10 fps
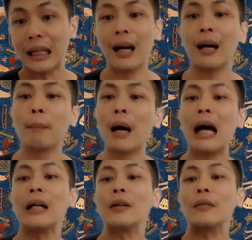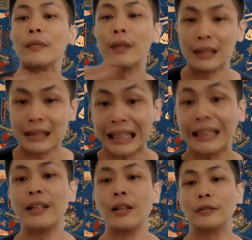are part of the
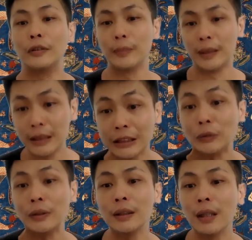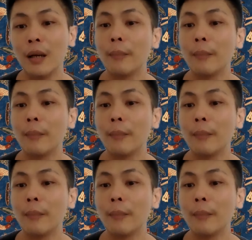study of human history